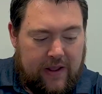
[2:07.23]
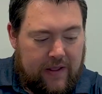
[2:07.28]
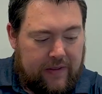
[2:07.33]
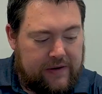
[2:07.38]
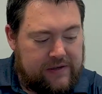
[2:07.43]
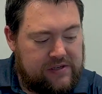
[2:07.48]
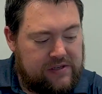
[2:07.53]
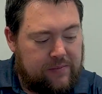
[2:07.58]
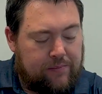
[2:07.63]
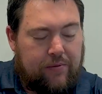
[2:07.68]

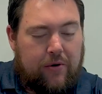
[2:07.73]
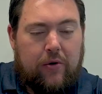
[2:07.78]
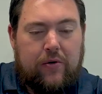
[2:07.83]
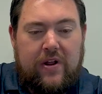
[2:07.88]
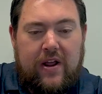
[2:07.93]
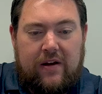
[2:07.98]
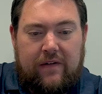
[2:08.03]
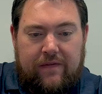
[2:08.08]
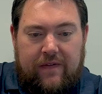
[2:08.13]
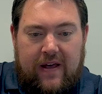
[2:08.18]
And this is the Pro
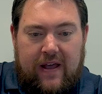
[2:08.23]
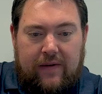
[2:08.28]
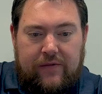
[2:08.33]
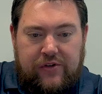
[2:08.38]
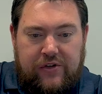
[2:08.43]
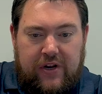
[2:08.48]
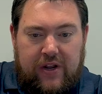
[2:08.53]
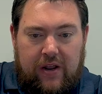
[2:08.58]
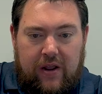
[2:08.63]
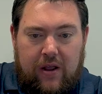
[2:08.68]
9
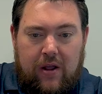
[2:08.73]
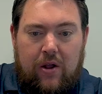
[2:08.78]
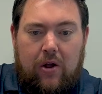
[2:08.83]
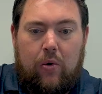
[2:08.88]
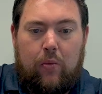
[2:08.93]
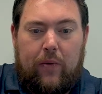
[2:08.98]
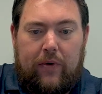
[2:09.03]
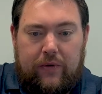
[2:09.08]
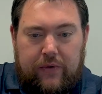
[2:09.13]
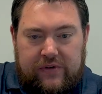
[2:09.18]
5G,
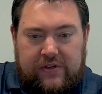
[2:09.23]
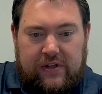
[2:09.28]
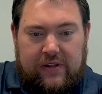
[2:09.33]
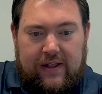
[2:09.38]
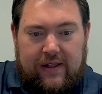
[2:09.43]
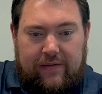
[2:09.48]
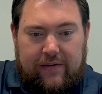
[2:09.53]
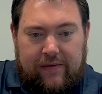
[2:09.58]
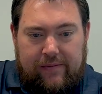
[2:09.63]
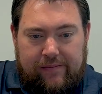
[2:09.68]
Windows
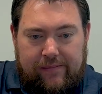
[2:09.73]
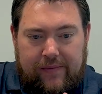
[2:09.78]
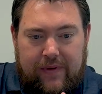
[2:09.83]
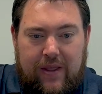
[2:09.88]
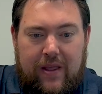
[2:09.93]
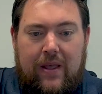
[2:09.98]
11.